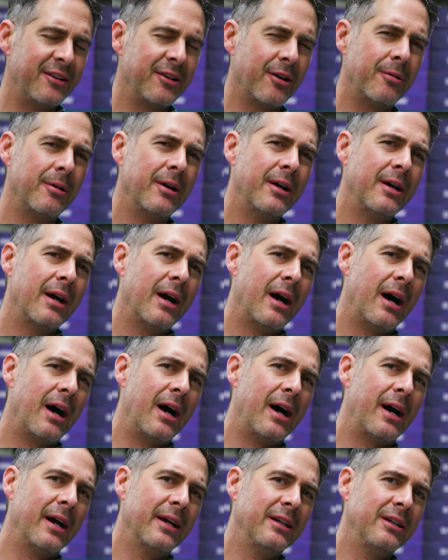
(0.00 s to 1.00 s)
So
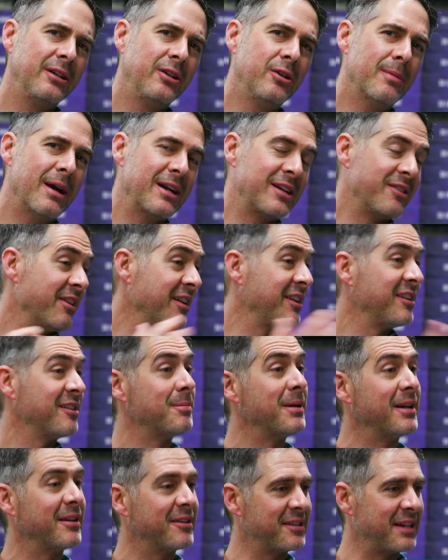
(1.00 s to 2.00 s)
you mentioned this has
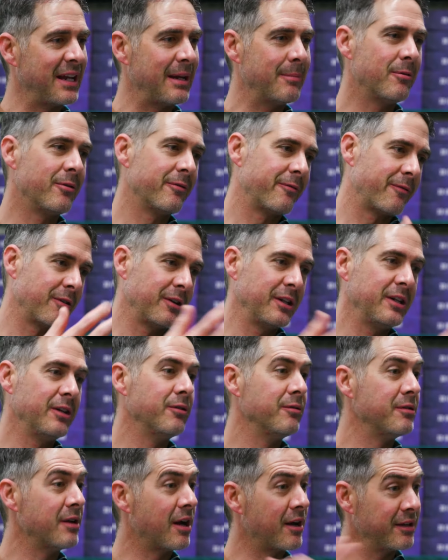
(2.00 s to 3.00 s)
been a staple for
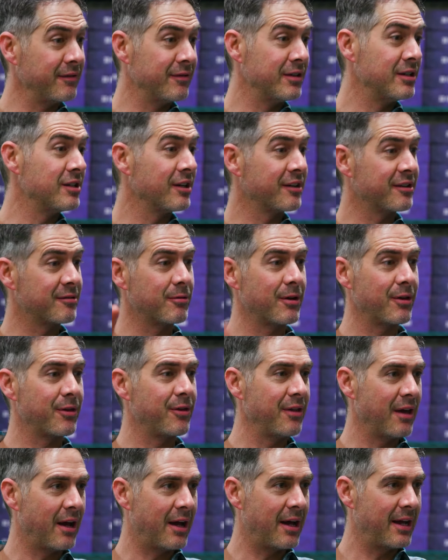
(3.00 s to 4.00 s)
you, not even just
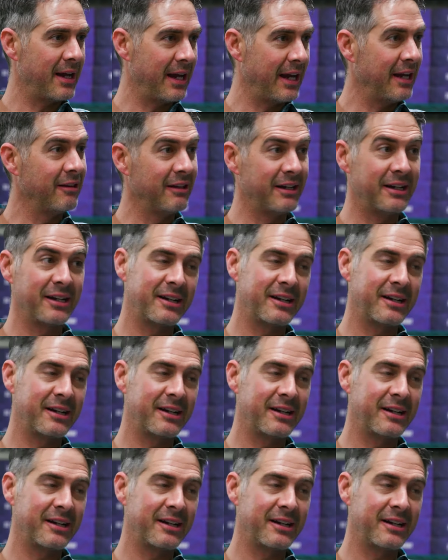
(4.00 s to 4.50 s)
with Alien